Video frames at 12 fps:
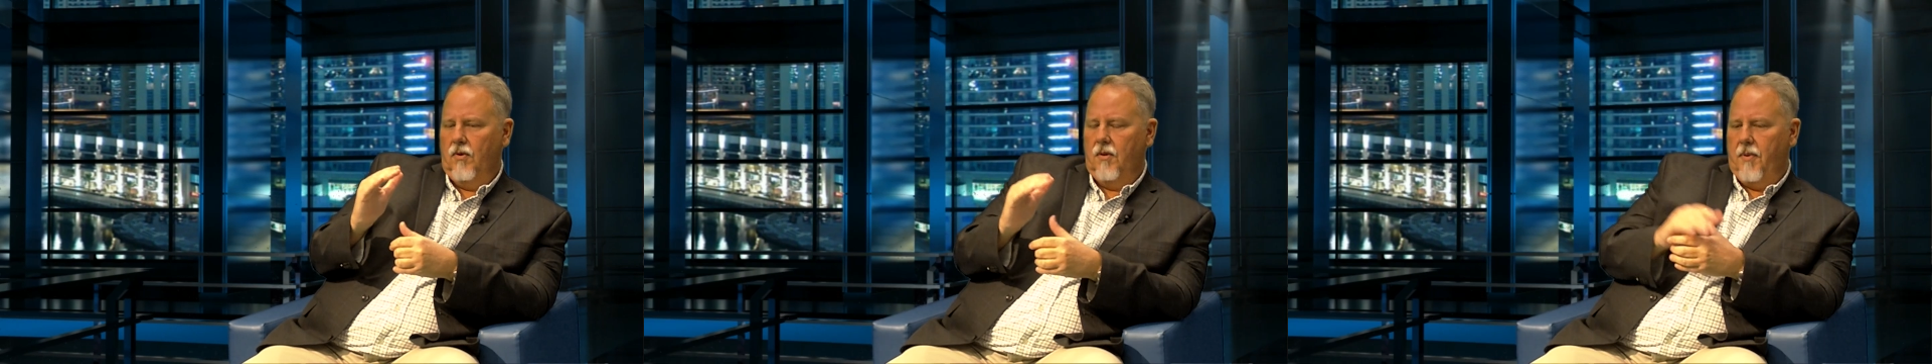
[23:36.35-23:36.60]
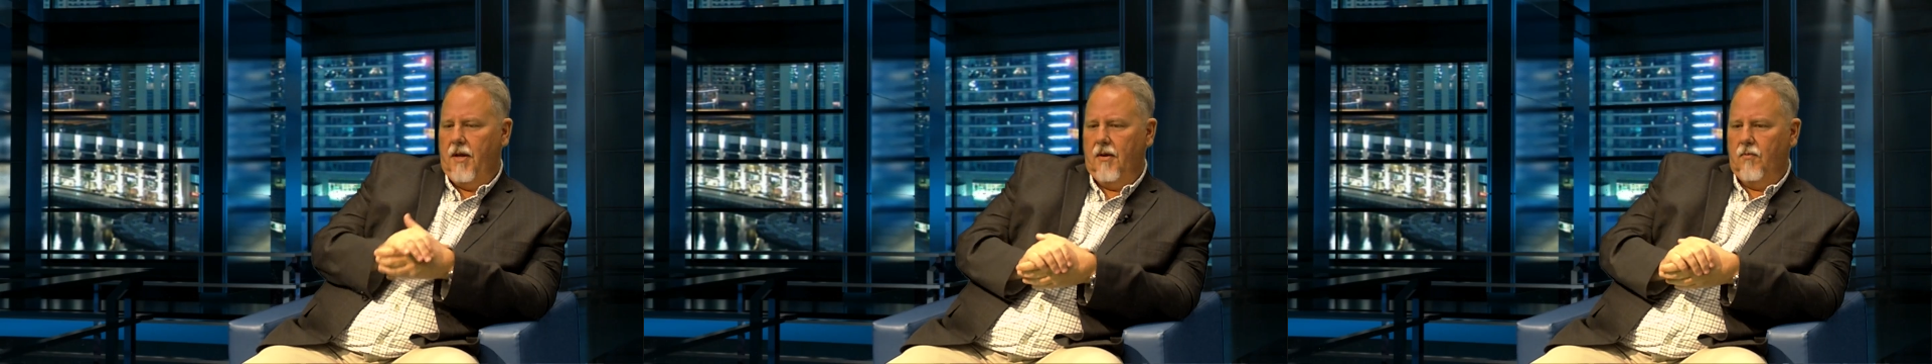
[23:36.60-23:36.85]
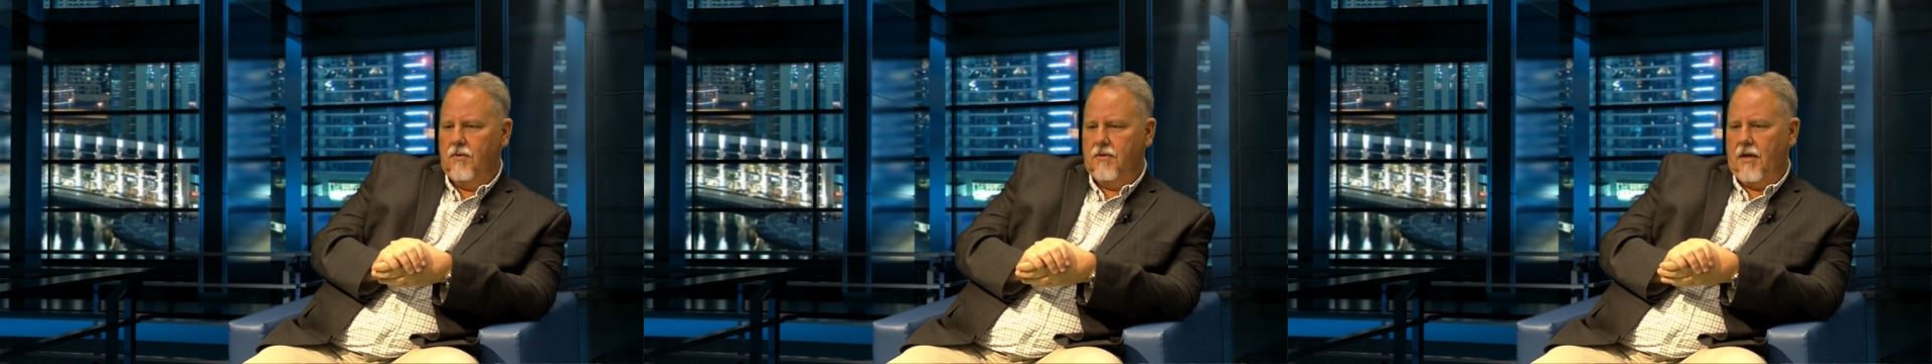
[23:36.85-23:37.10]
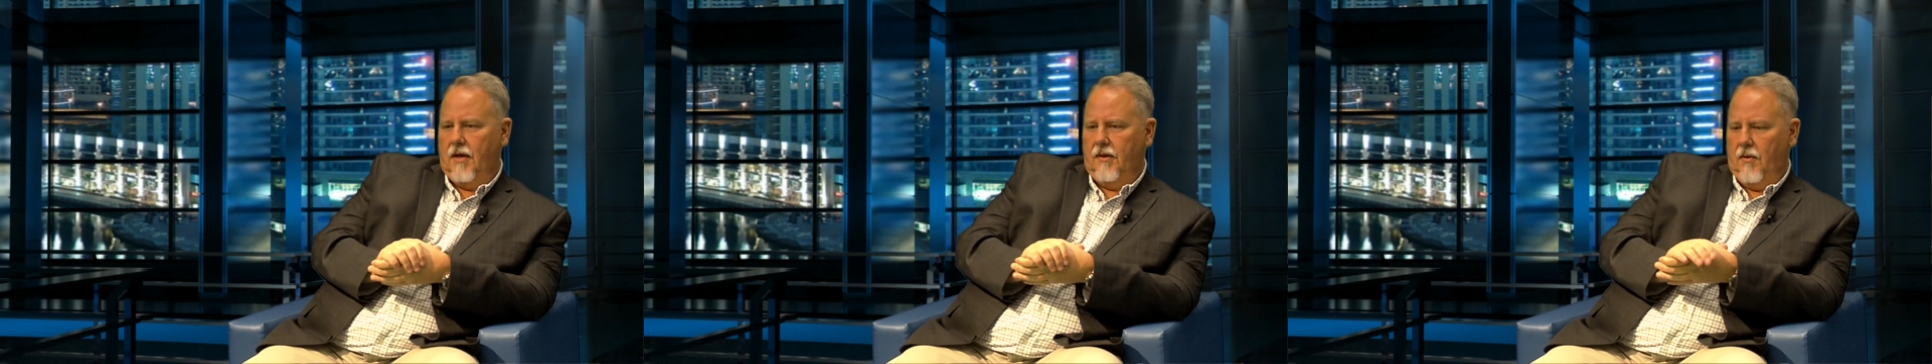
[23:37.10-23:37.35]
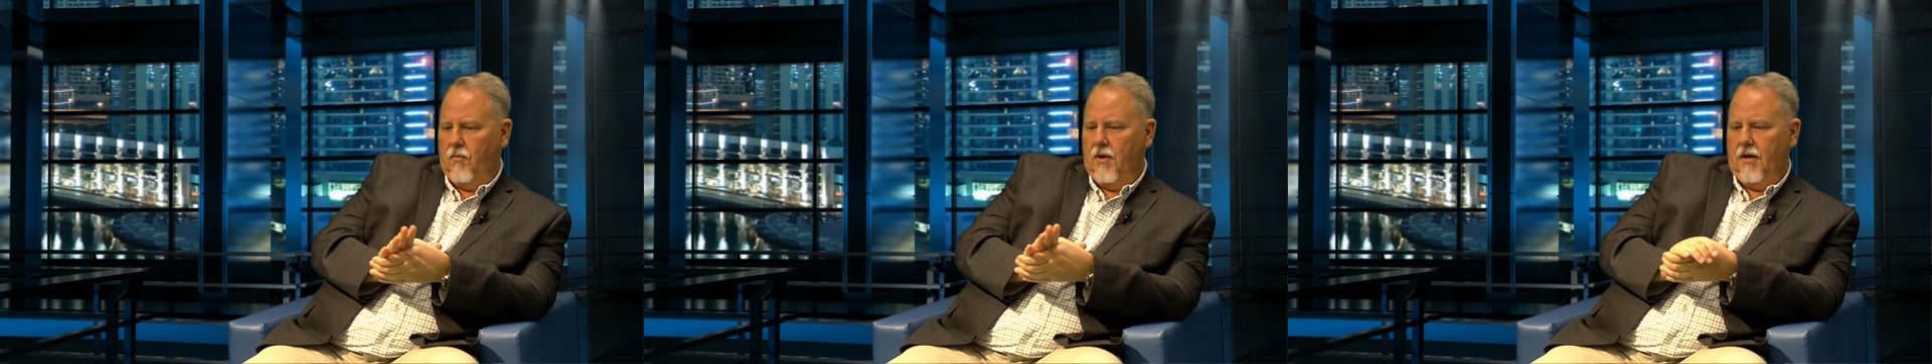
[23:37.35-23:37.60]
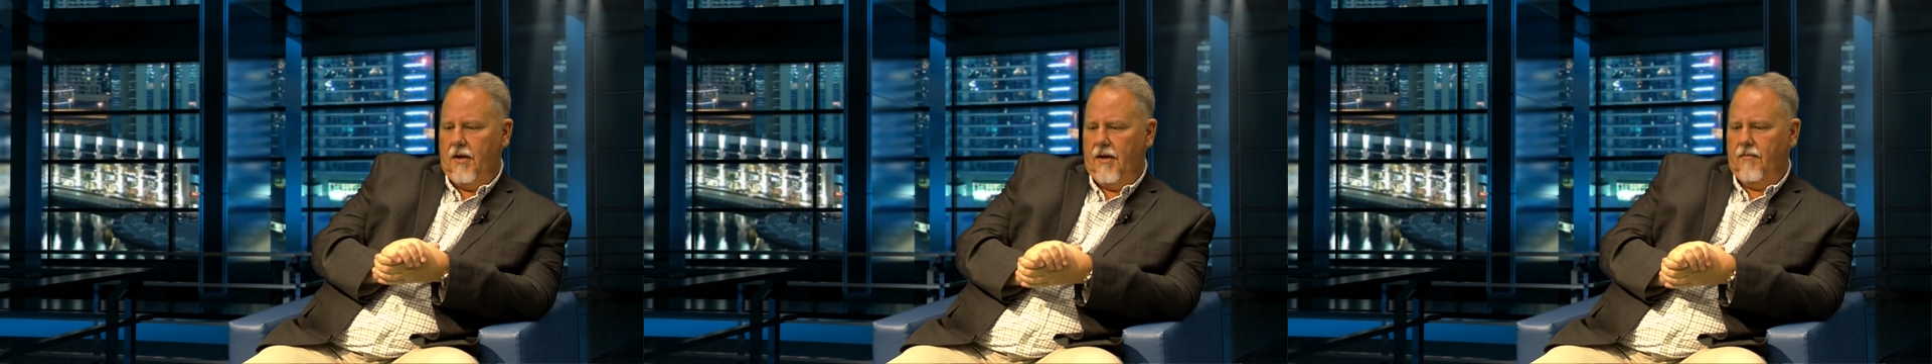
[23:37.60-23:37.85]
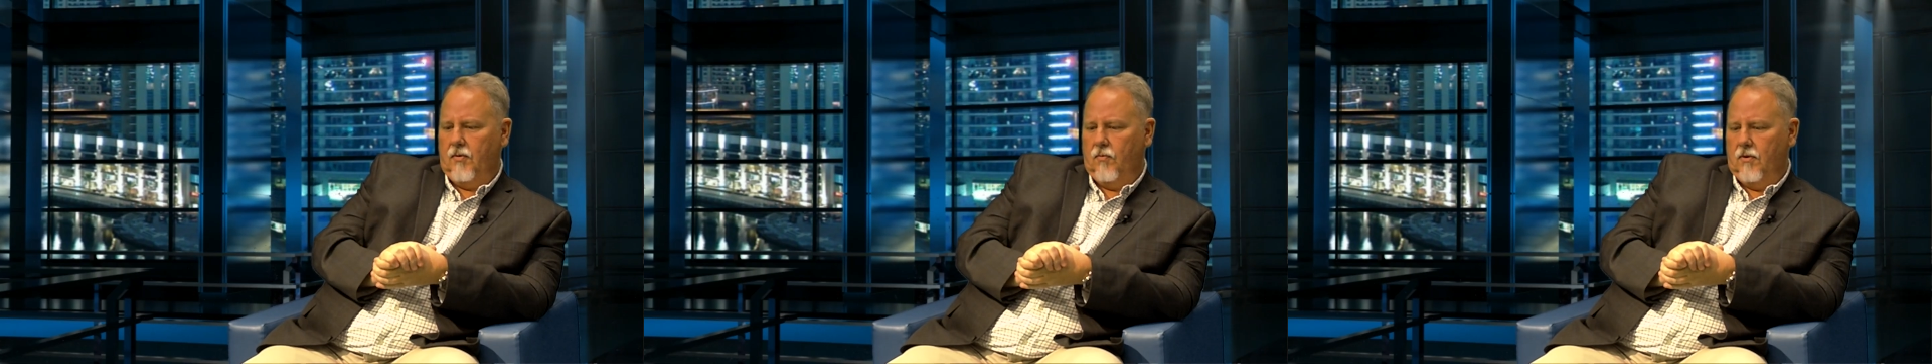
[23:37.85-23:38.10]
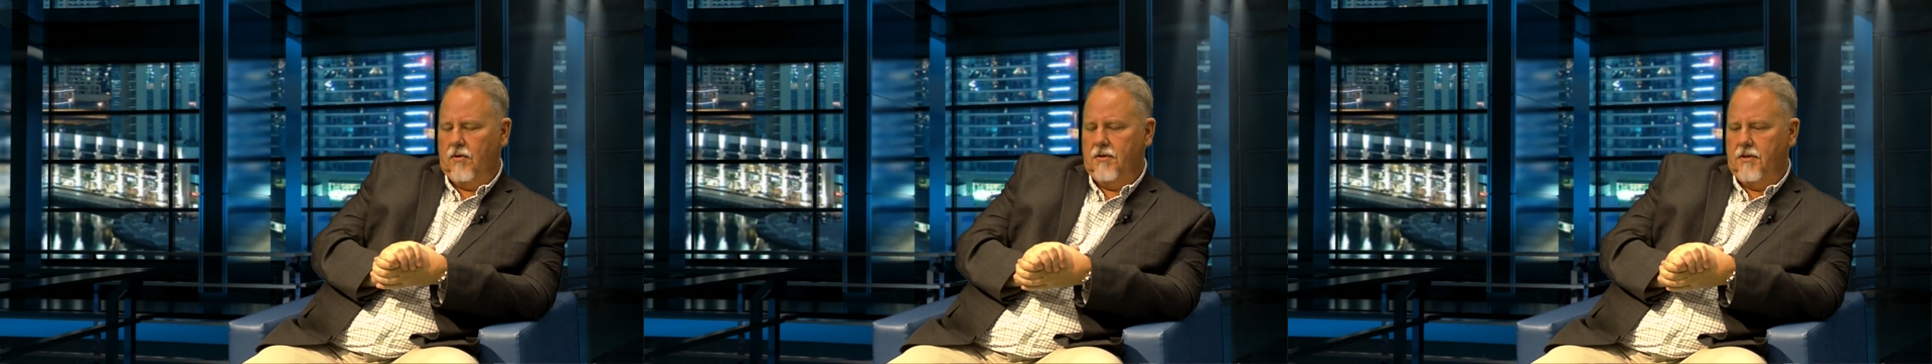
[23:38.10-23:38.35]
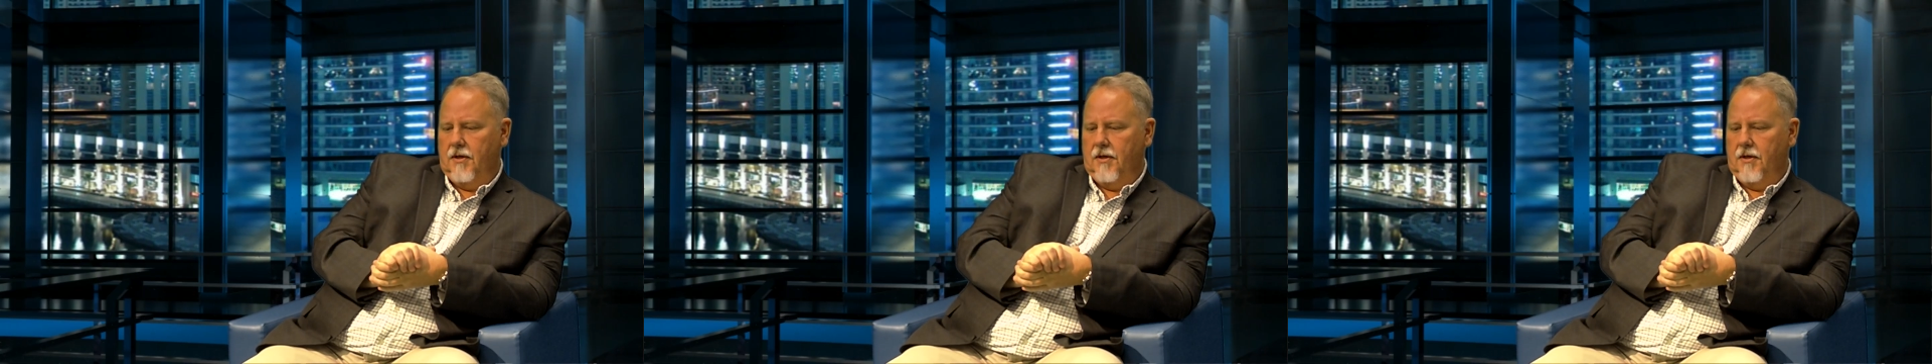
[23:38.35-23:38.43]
the band that went on afterwards,